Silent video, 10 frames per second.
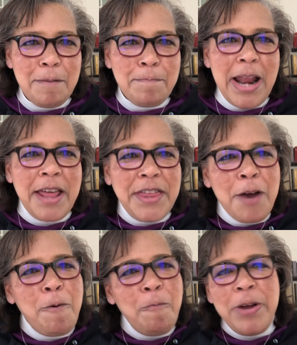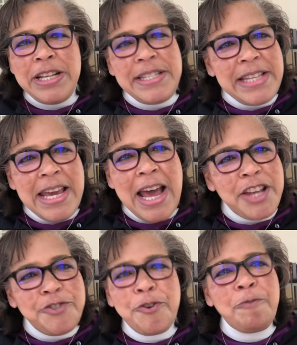But I think when we see
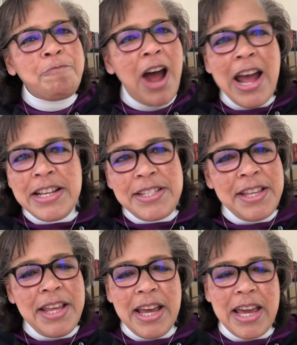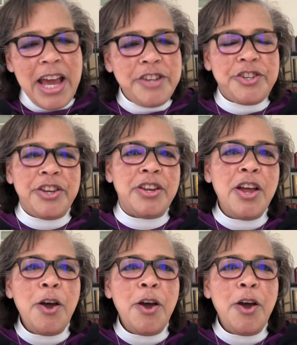Esther rise to the occasion,